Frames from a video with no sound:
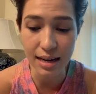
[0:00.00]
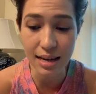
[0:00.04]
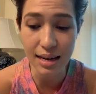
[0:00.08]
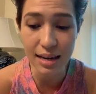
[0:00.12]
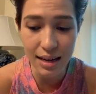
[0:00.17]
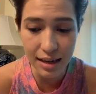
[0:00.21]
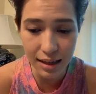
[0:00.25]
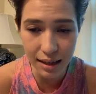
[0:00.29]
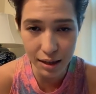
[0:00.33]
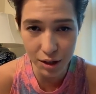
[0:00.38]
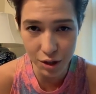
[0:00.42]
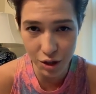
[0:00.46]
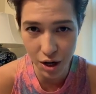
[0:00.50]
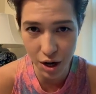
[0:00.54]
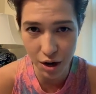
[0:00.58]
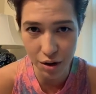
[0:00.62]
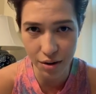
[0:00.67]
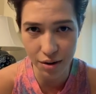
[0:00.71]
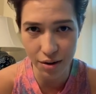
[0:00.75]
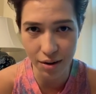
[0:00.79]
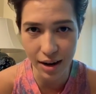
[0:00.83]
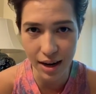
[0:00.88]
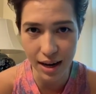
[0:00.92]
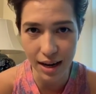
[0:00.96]
need each
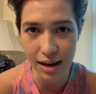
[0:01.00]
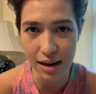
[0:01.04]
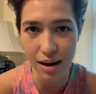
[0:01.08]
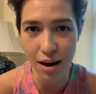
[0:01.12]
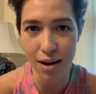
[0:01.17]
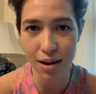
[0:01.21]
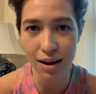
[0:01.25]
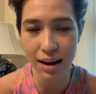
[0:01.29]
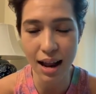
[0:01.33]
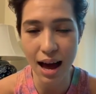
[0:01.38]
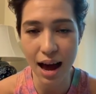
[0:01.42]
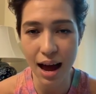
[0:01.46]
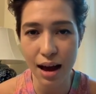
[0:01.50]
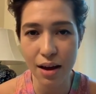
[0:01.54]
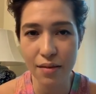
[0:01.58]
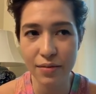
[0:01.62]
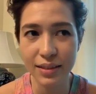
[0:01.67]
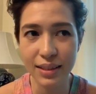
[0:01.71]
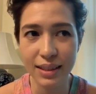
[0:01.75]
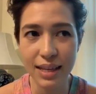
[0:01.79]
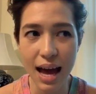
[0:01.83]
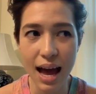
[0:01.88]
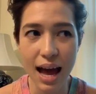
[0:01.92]
other in our lives.